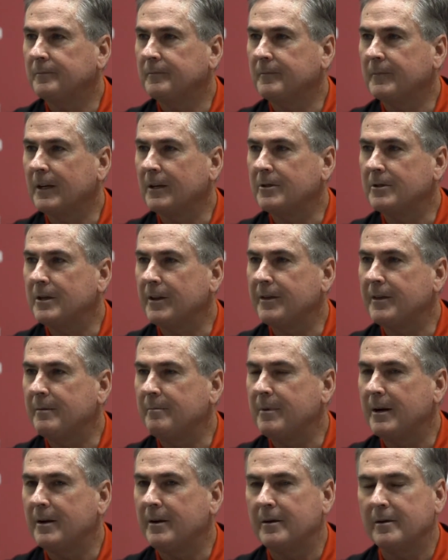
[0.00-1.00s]
There's nothing
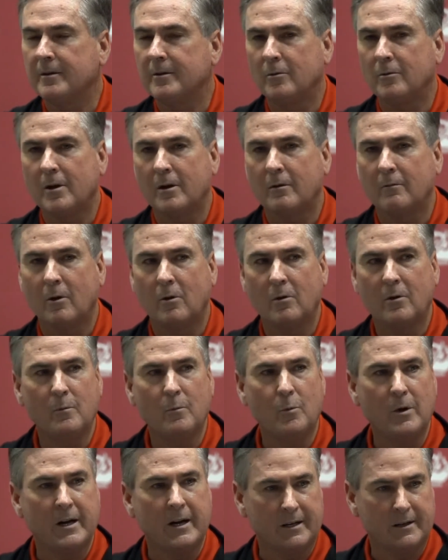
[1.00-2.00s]
better than going on the road
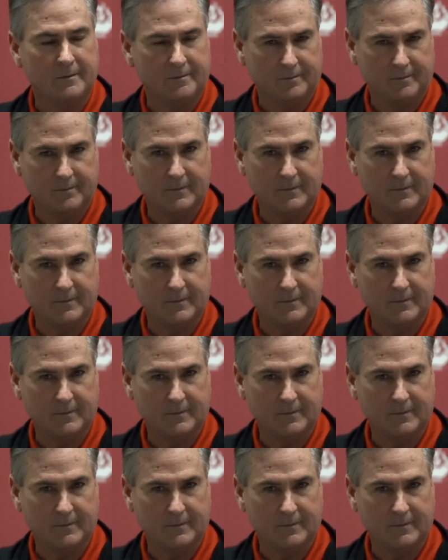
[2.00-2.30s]
and winning.